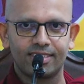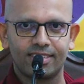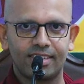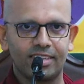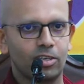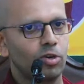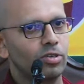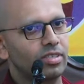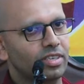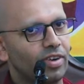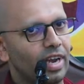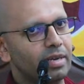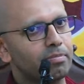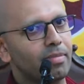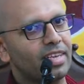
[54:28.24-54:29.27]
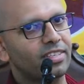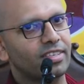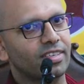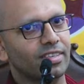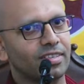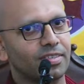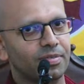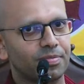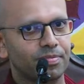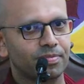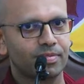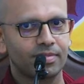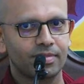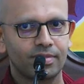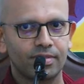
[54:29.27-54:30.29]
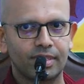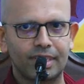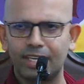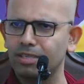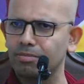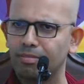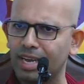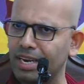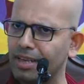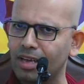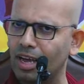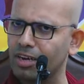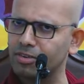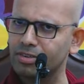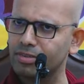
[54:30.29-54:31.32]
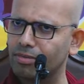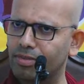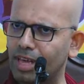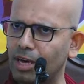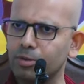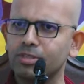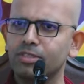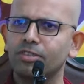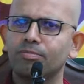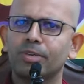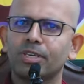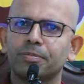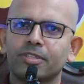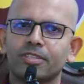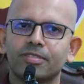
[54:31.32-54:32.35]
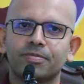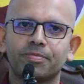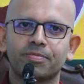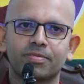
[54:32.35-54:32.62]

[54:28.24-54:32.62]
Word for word: He caused a great massacre, killed many hundreds of thousands of people.